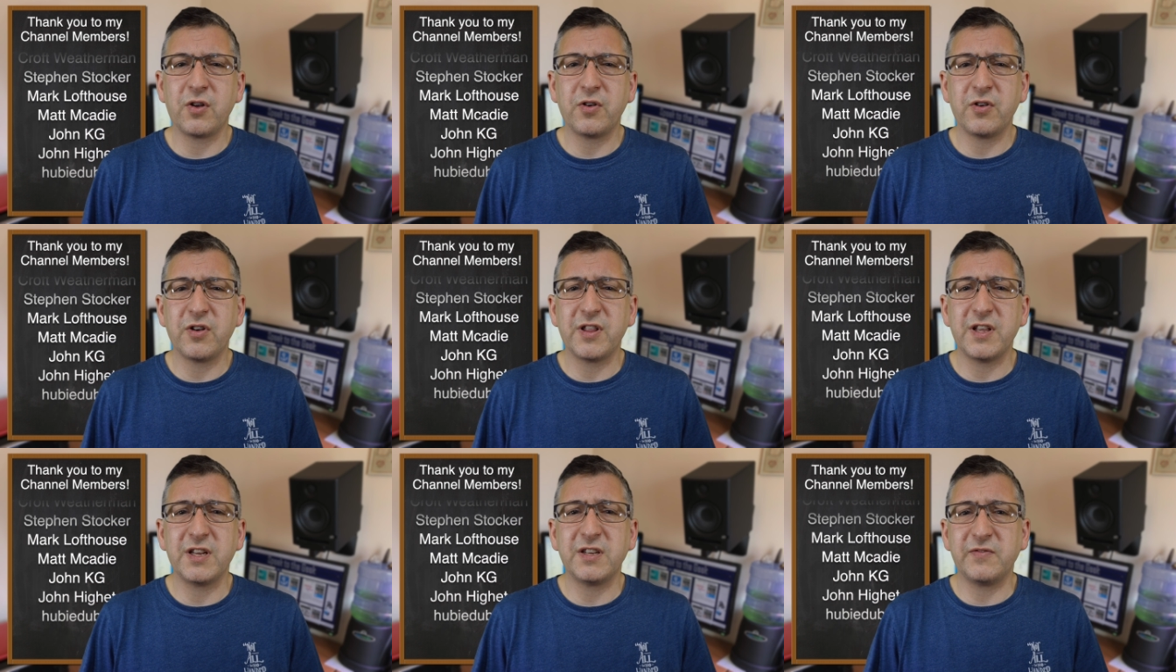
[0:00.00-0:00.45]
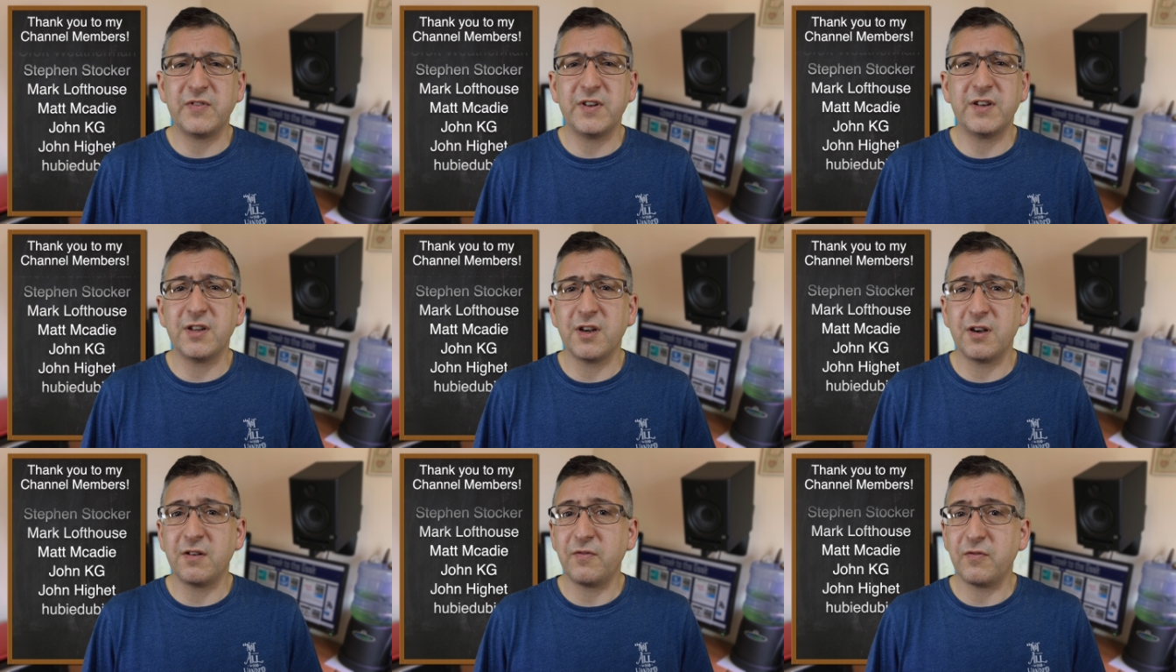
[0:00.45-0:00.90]
under this
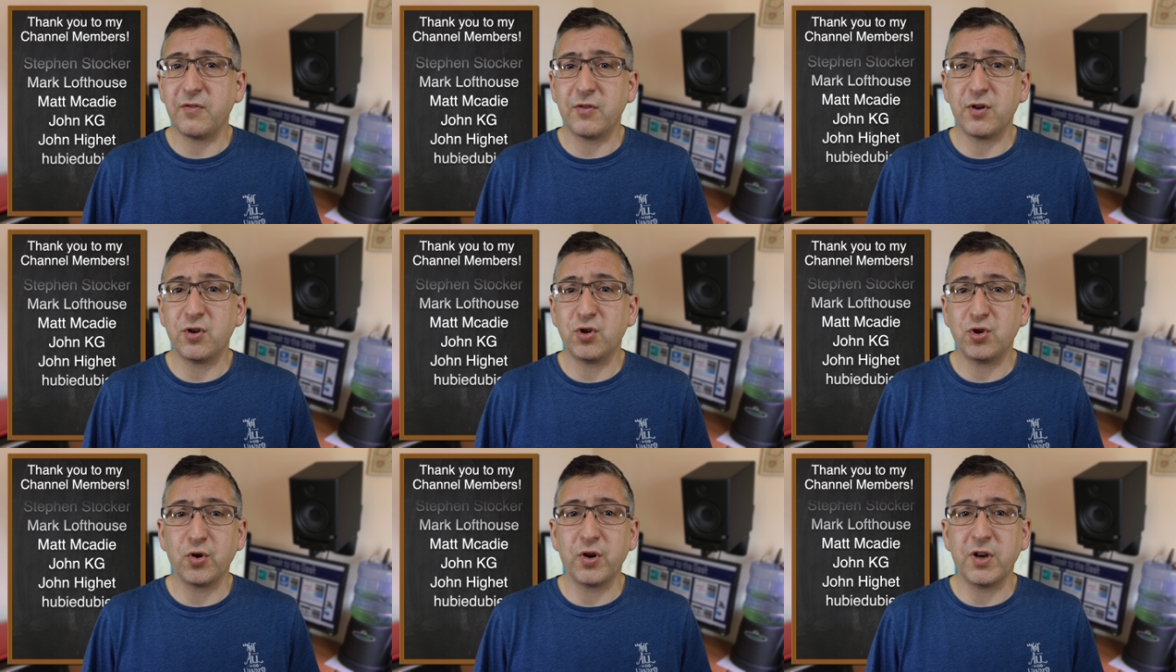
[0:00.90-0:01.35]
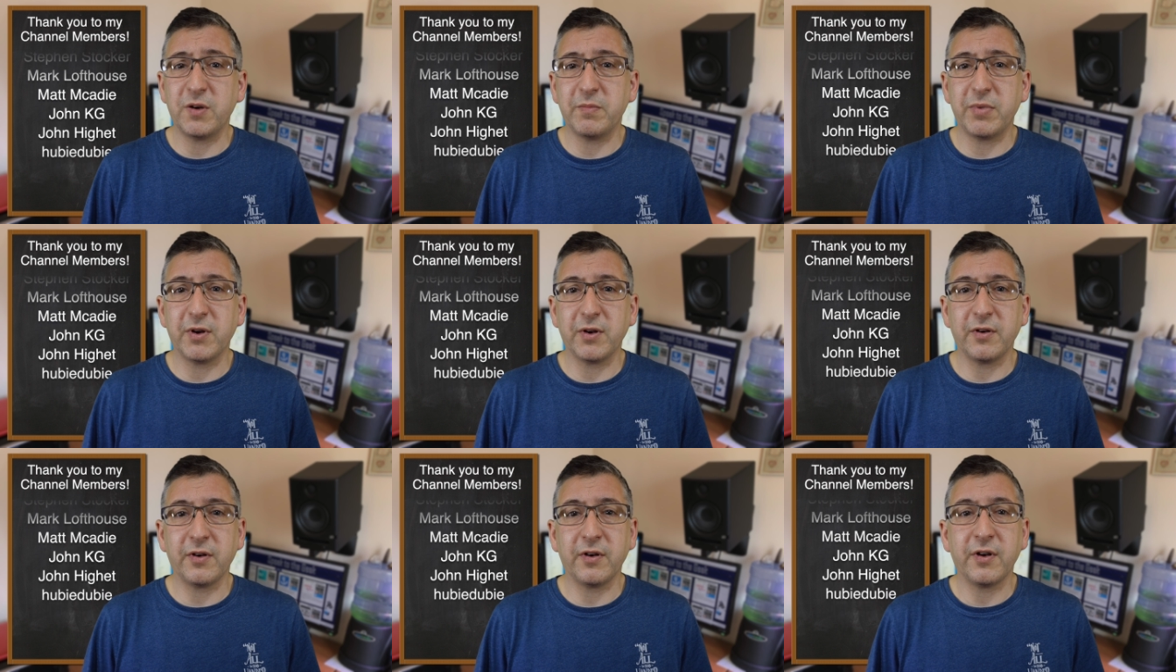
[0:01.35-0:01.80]
video for a join
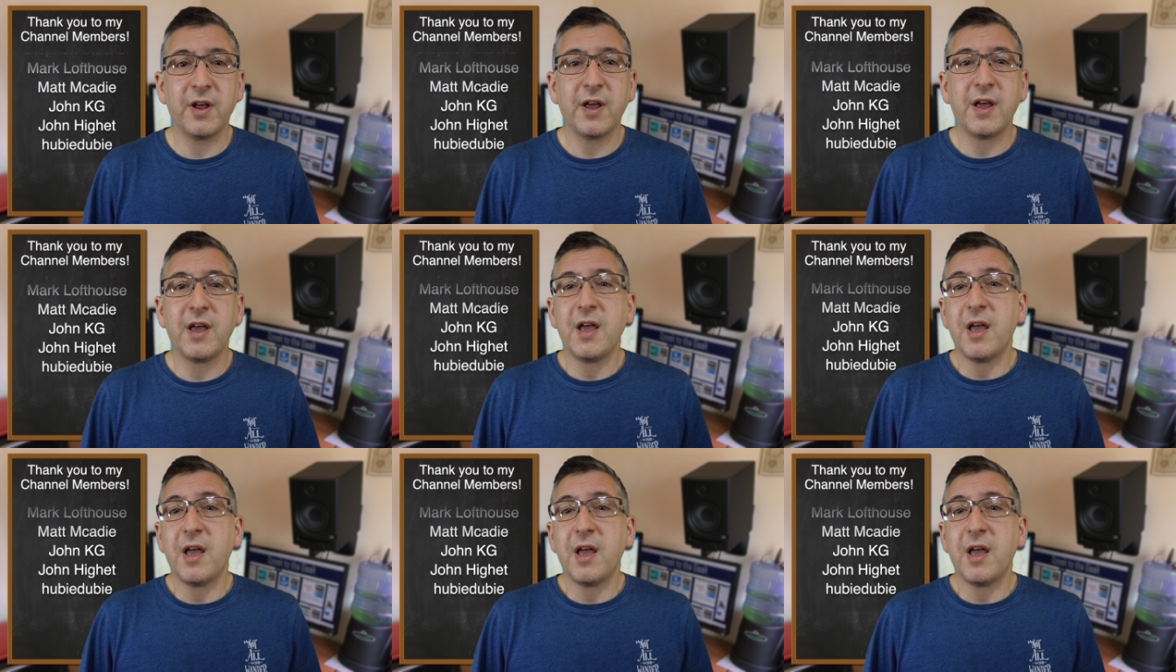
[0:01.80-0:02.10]
button.